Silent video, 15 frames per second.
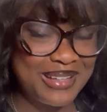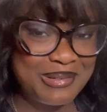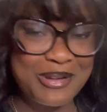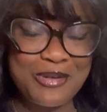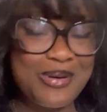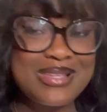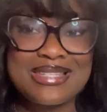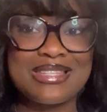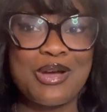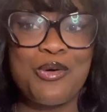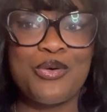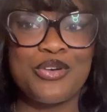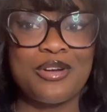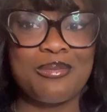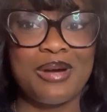It wasn't the
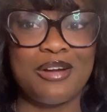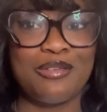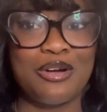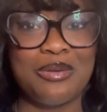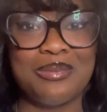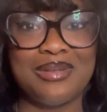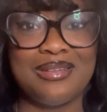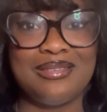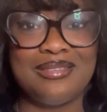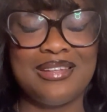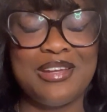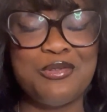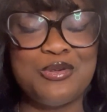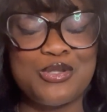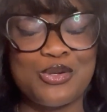order by Roman.
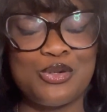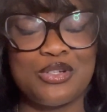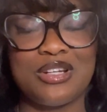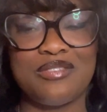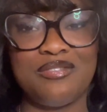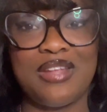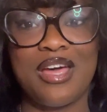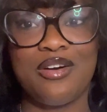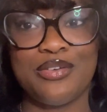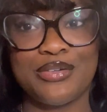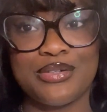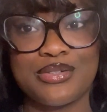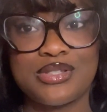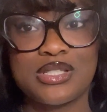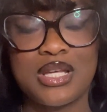It was order of the
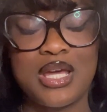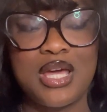elders.